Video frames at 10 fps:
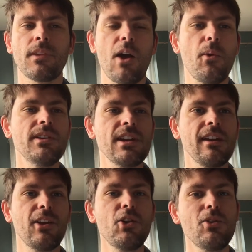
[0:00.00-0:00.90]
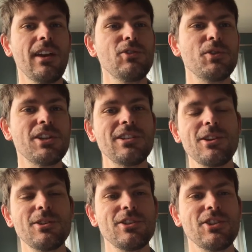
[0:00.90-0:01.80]
I wonder who introduced
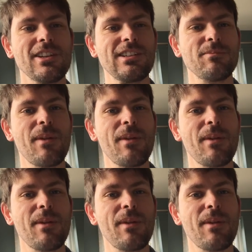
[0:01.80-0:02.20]
you to Jesus.